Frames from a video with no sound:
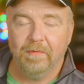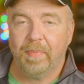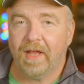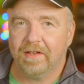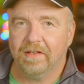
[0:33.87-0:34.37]

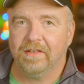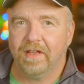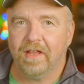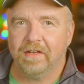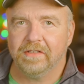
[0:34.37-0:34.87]
Back in the
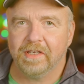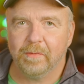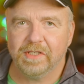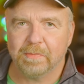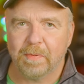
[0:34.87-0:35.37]
80s, I
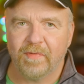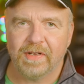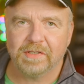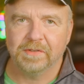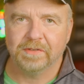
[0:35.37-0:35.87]
was a
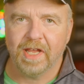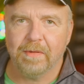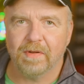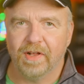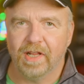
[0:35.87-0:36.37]
professional
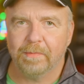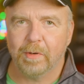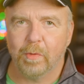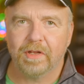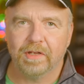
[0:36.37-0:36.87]
game
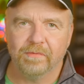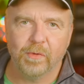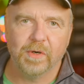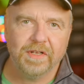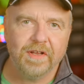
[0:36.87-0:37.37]
developer working
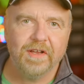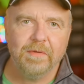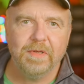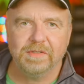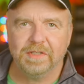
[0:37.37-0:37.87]
for a
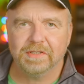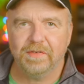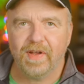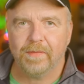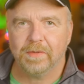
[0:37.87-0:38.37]
time in
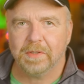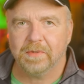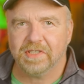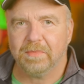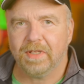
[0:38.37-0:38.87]
6502
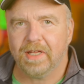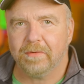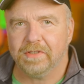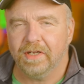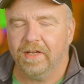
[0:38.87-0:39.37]
assembly
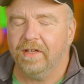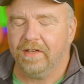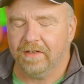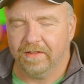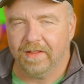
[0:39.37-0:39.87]
language,
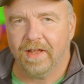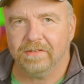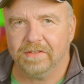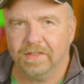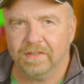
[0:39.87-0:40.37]
and
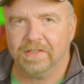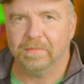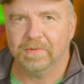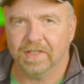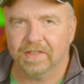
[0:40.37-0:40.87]
that's the
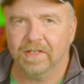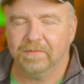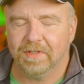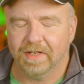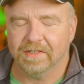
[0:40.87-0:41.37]
subject
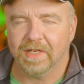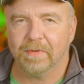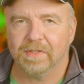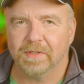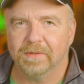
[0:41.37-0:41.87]
of today's
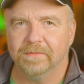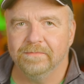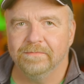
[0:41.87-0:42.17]
episode.